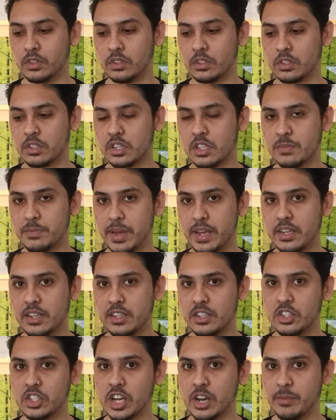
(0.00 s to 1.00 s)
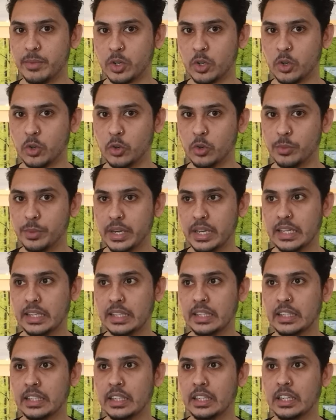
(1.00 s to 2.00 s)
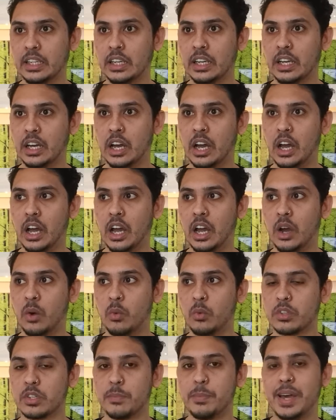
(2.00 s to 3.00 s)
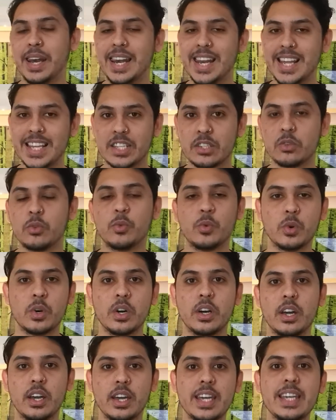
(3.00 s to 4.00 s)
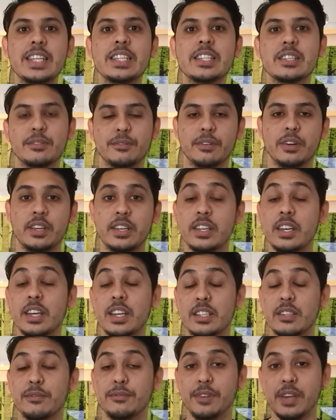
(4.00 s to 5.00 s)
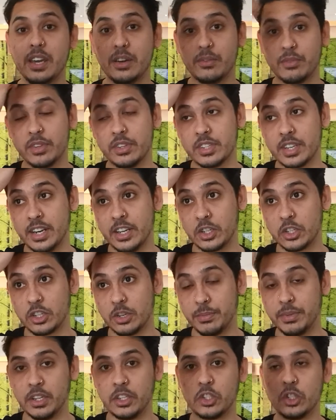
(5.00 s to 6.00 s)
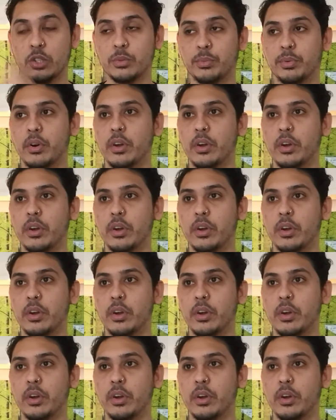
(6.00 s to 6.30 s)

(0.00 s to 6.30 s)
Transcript: suspending Jeremy Corbyn was a political interference and it should have been a due